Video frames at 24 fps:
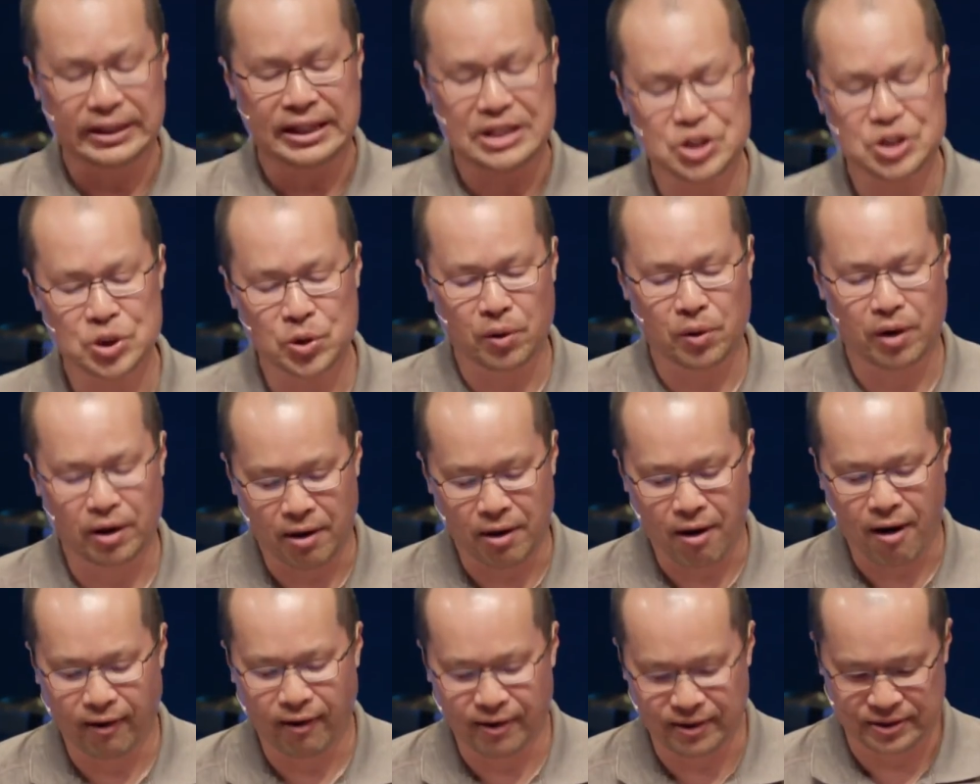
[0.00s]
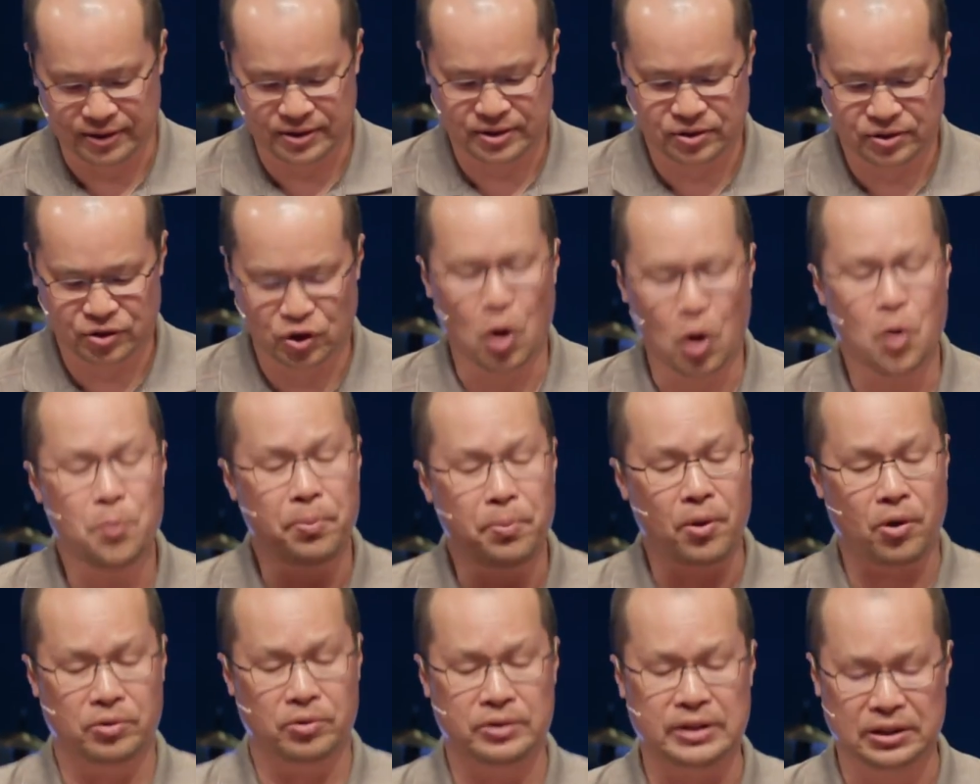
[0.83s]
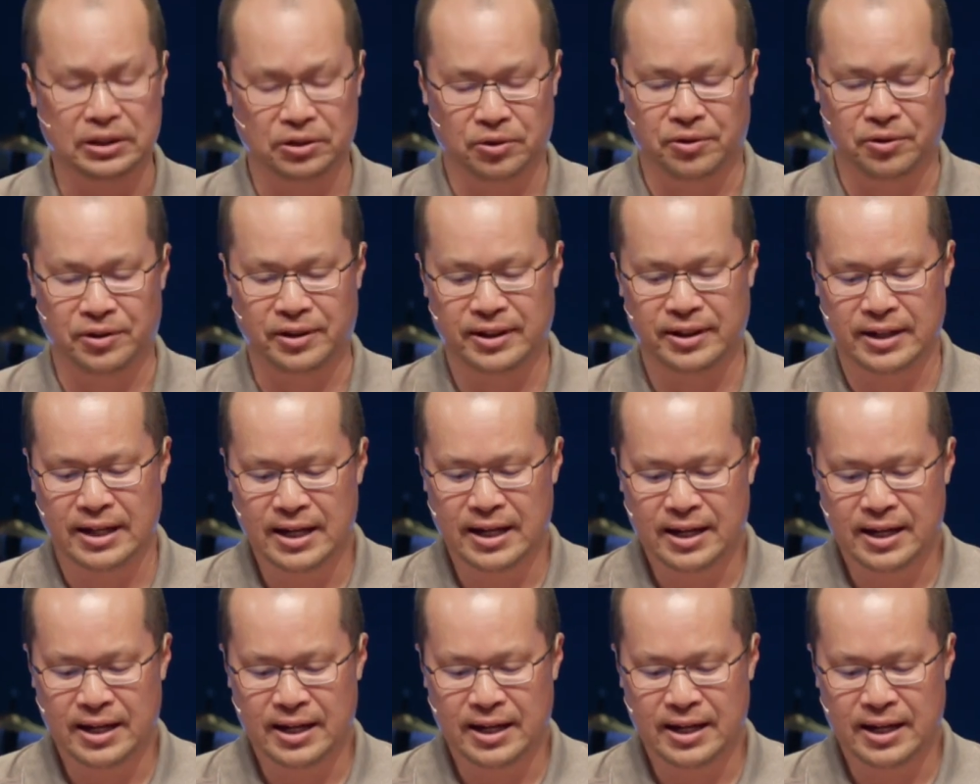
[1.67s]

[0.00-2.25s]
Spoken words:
into our hearts, so boldly, Lord,